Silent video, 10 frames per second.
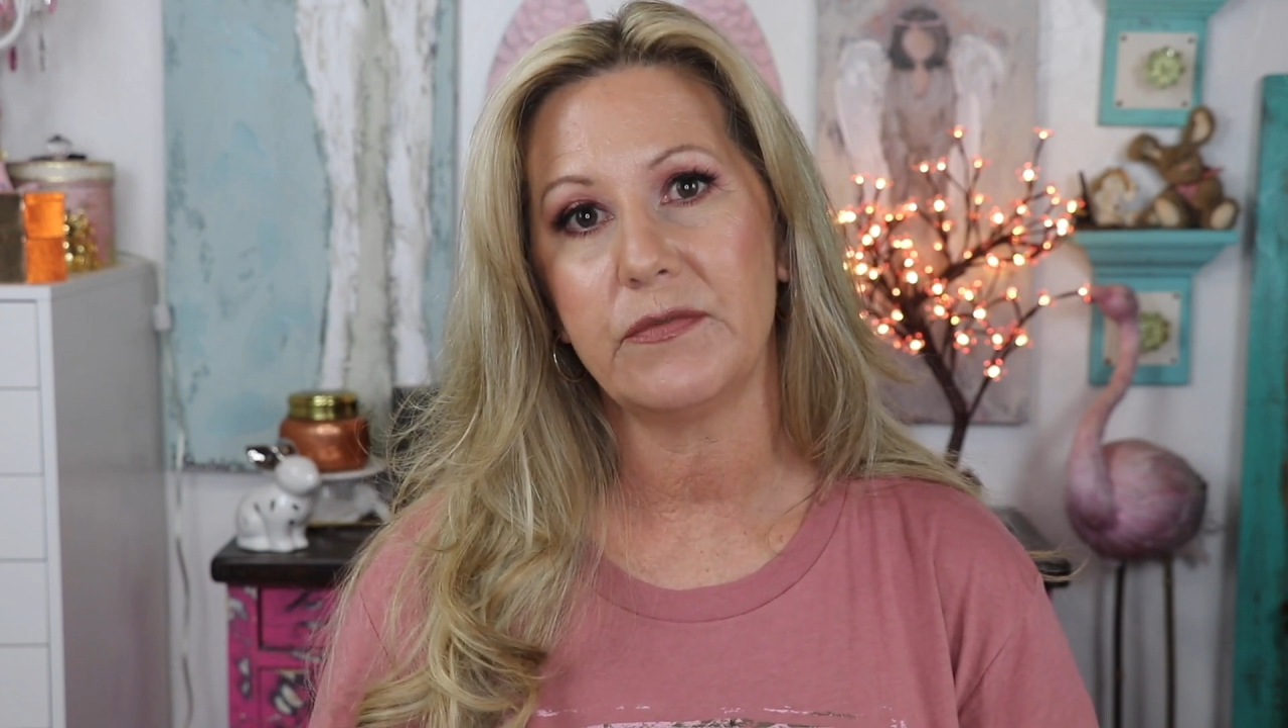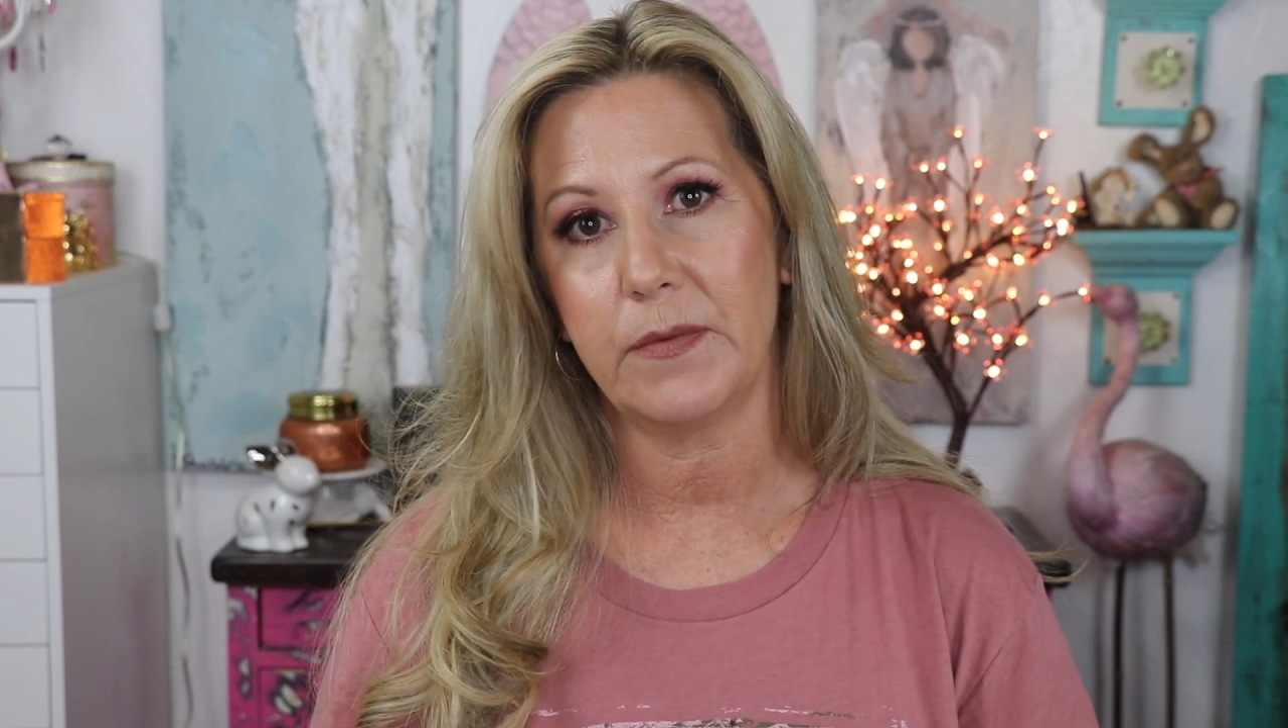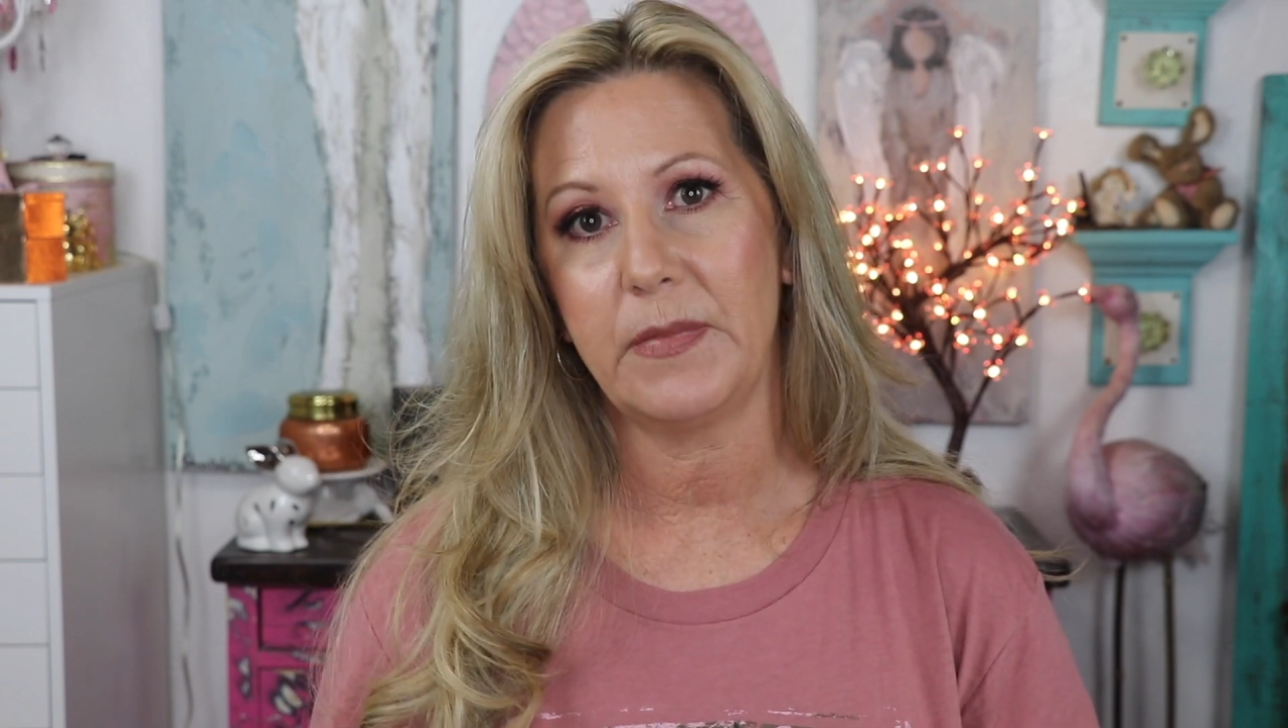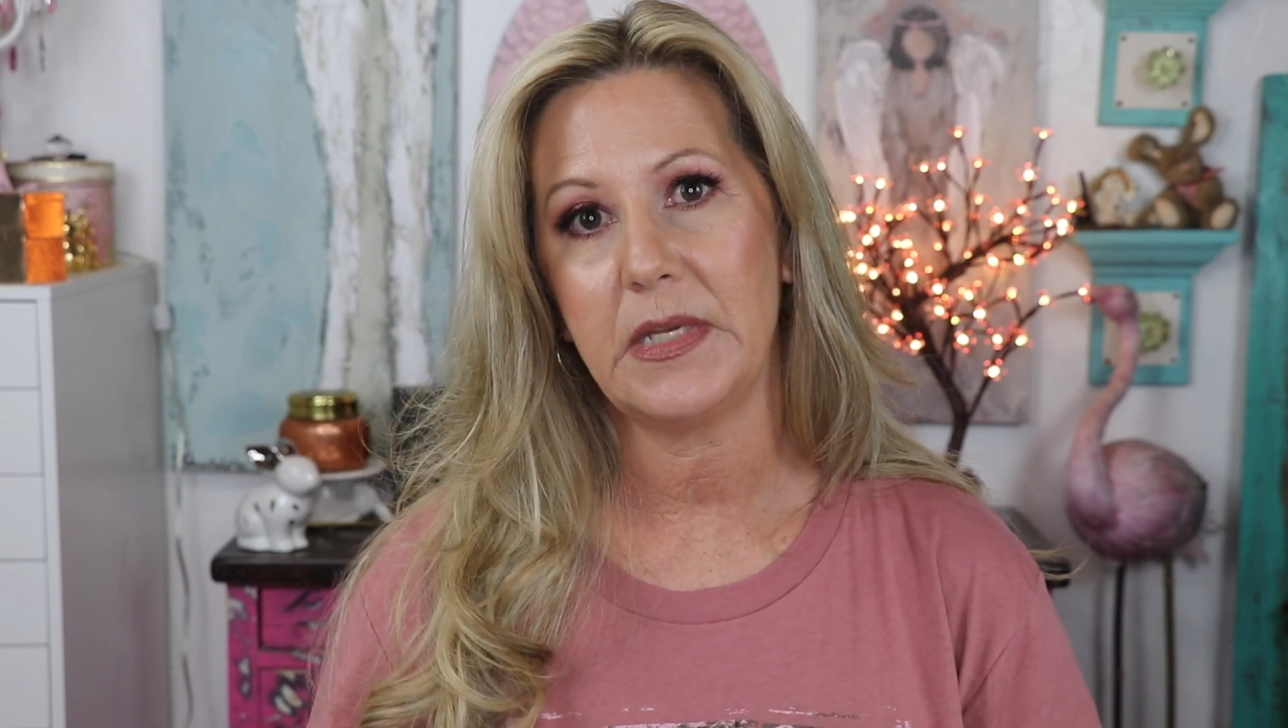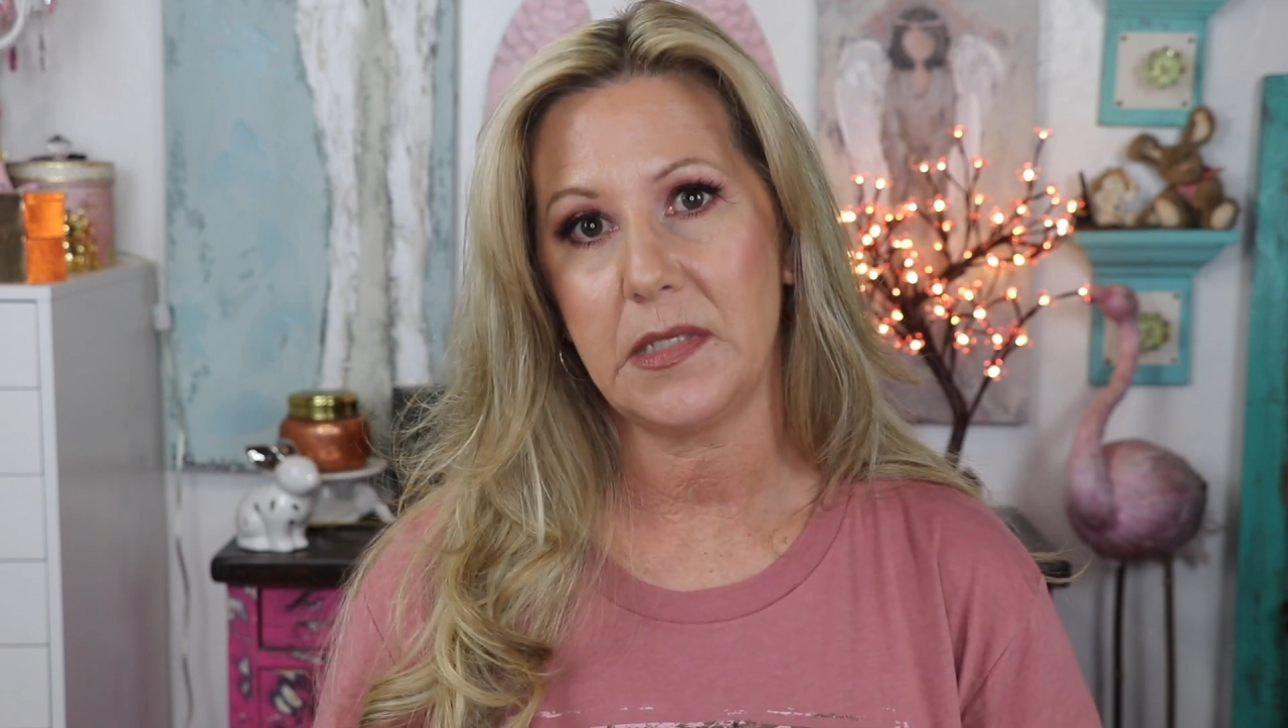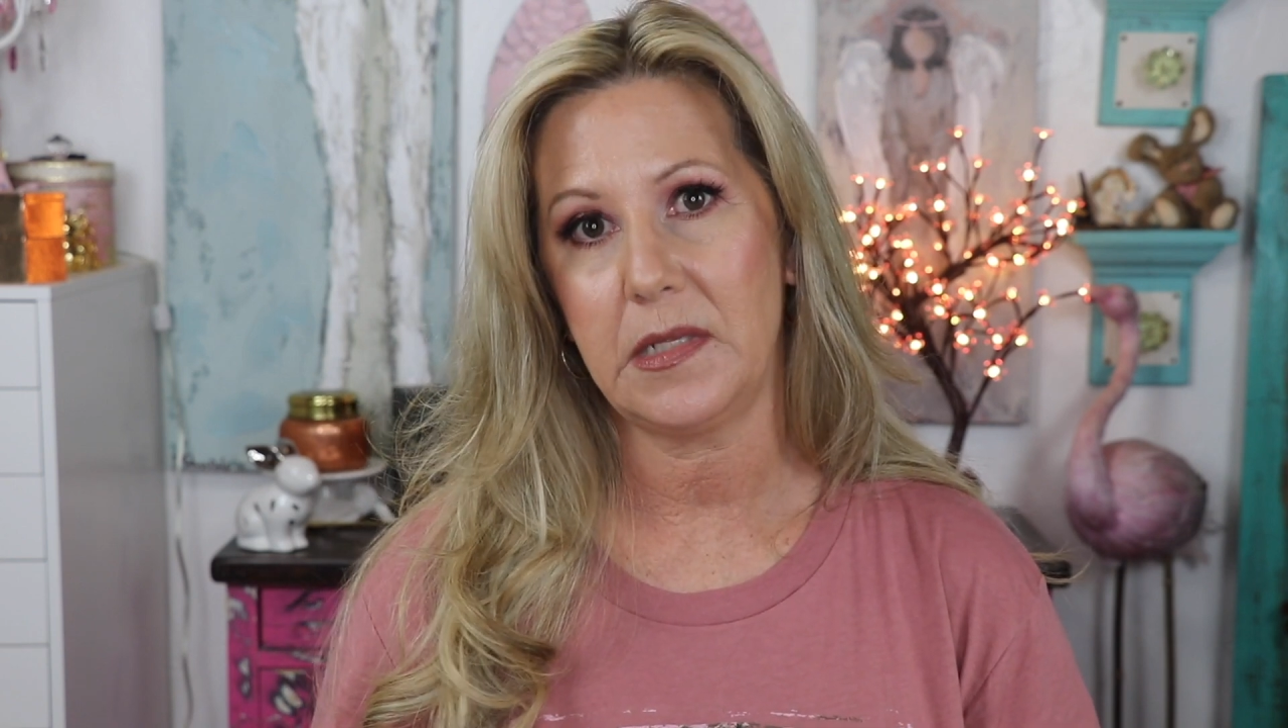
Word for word: from this